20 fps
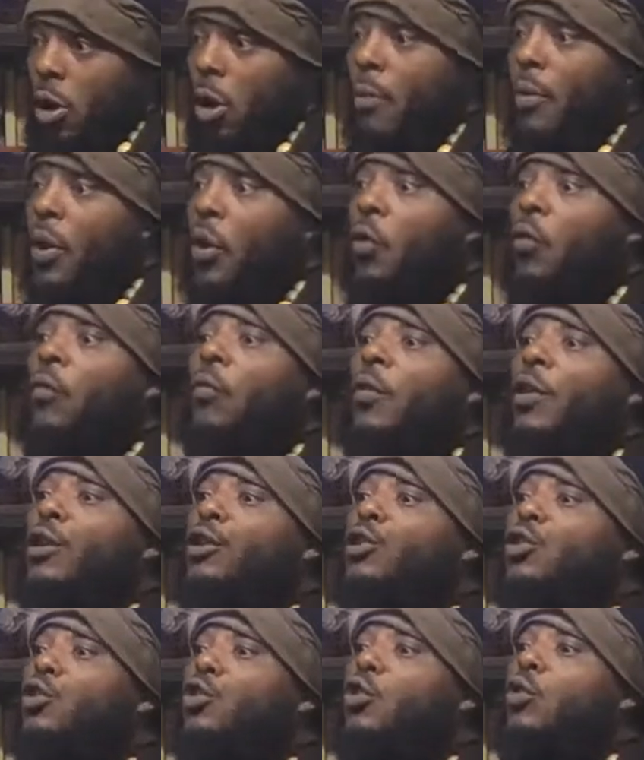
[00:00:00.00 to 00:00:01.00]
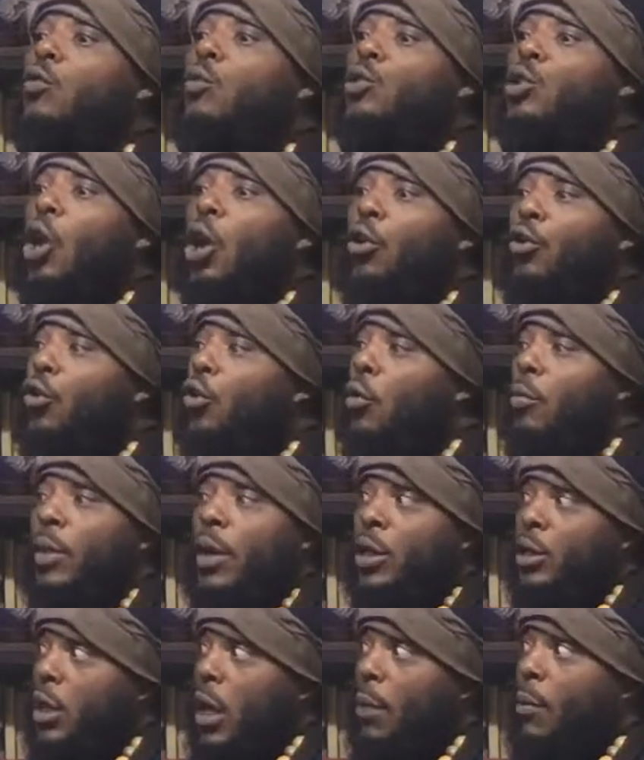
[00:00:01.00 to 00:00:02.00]
go finish doing what y'all doing
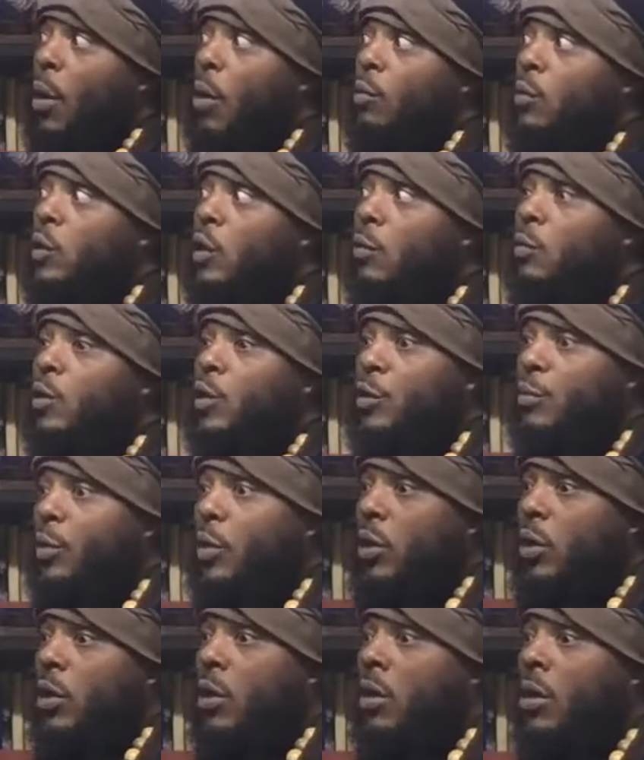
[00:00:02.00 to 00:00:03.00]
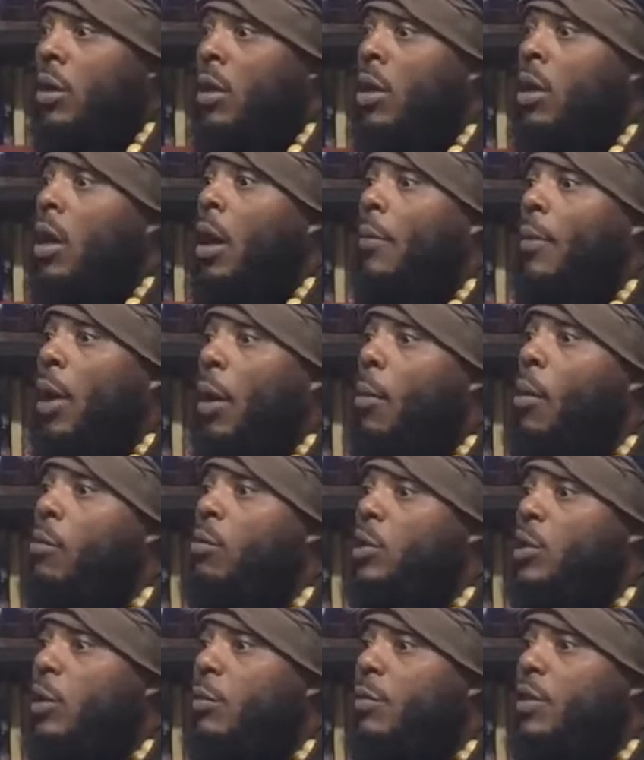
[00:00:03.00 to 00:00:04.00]
because I'm almost done with this book. I'm
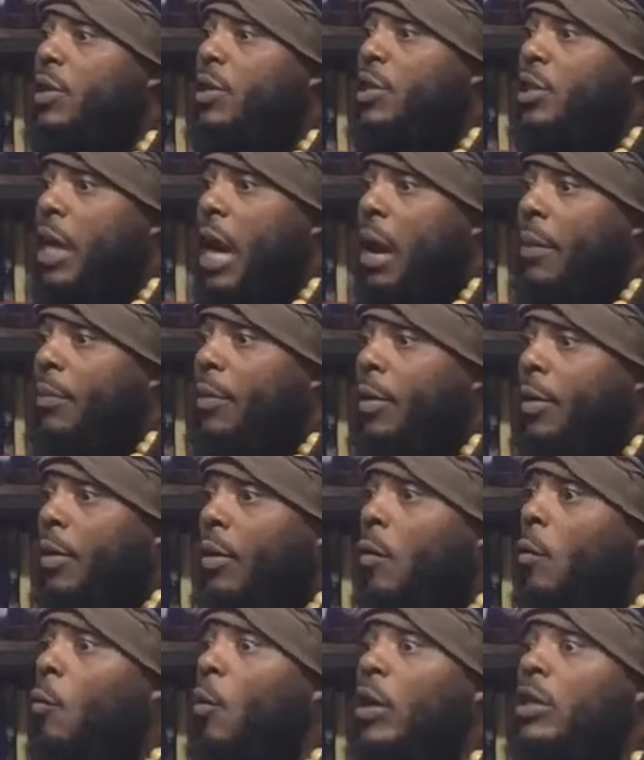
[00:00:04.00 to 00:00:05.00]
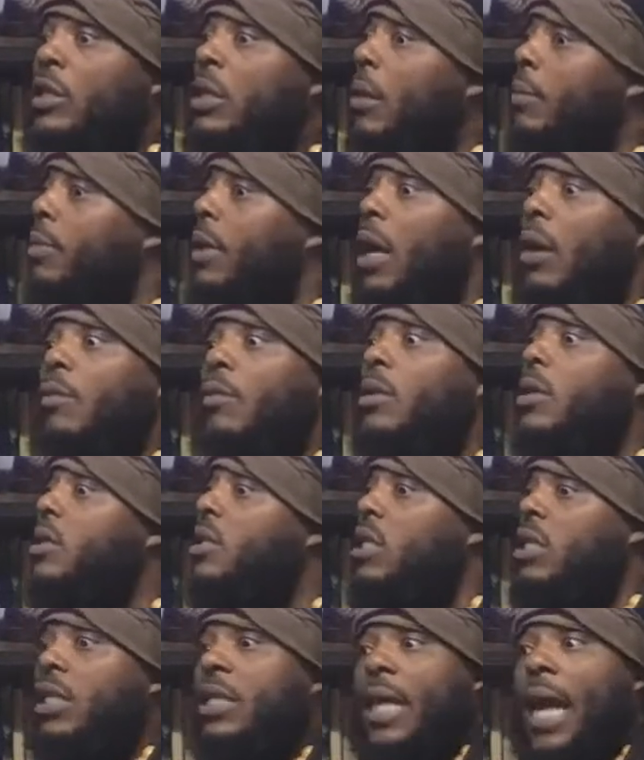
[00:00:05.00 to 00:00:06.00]
almost done with this chapter. Once I'm done with
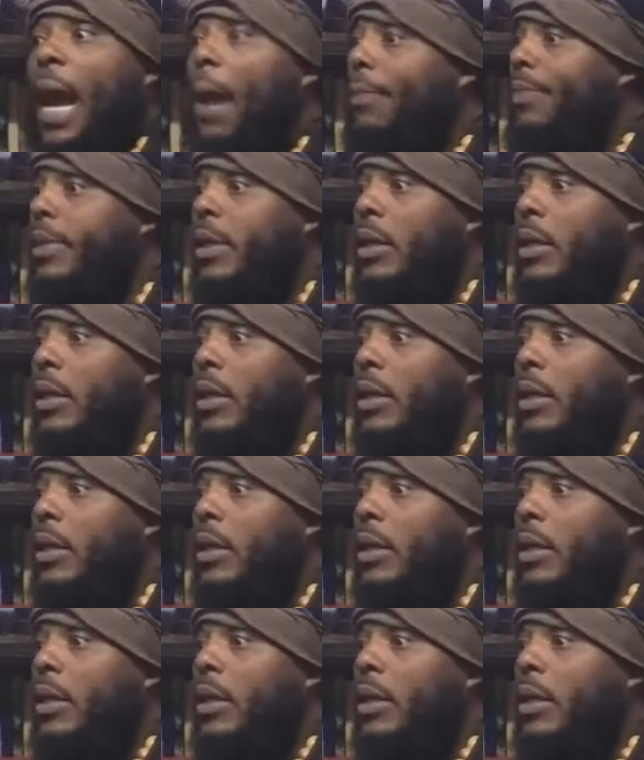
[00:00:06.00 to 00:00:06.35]
this chapter,